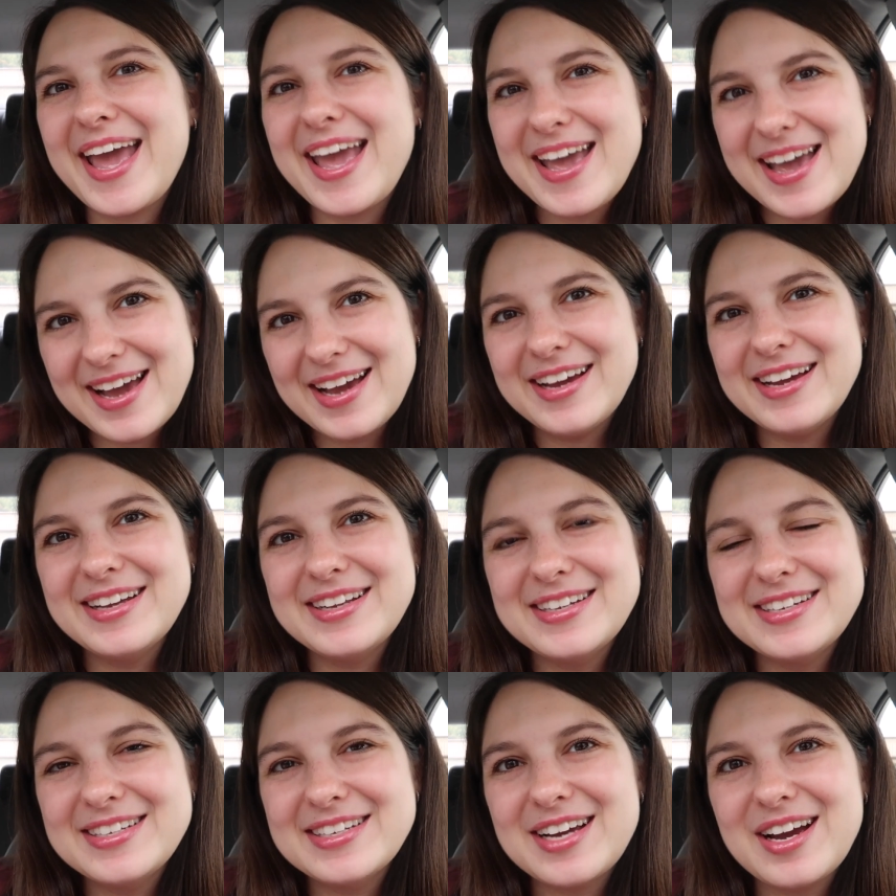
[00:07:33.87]

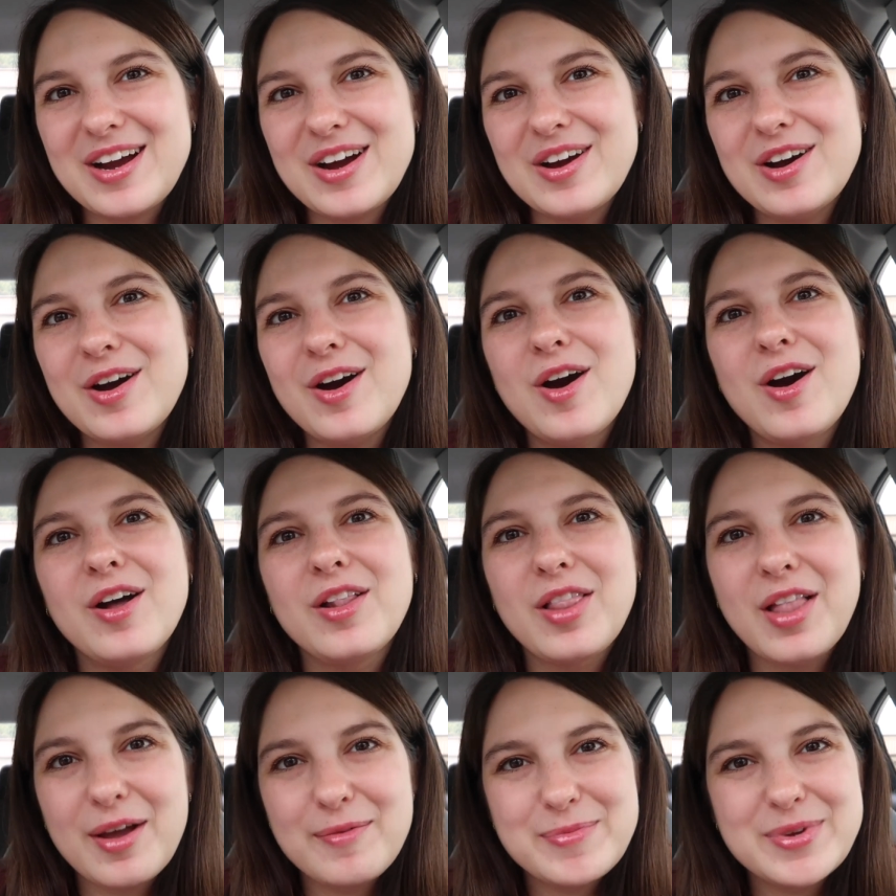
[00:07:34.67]
And
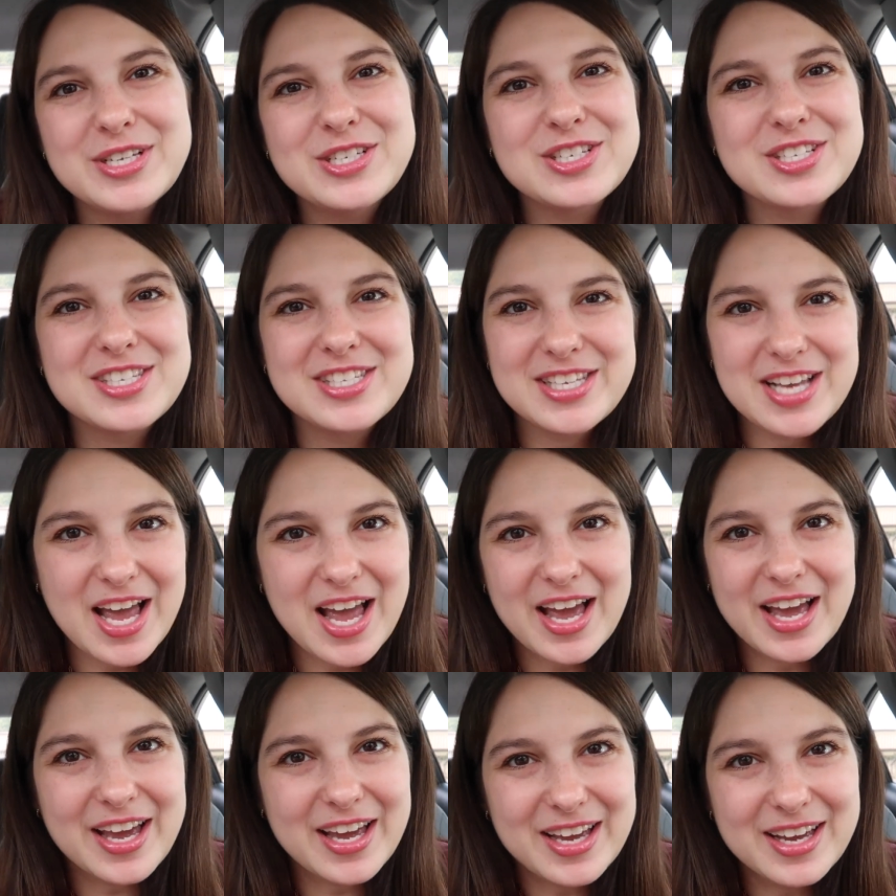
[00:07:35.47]
let me just
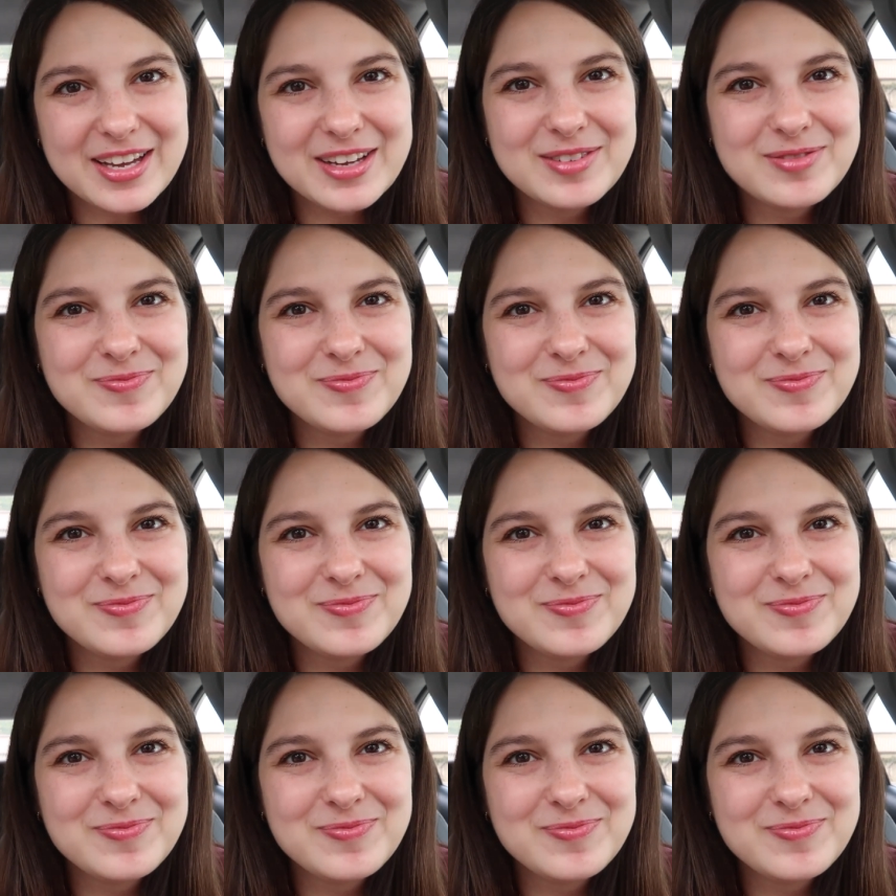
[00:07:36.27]
say,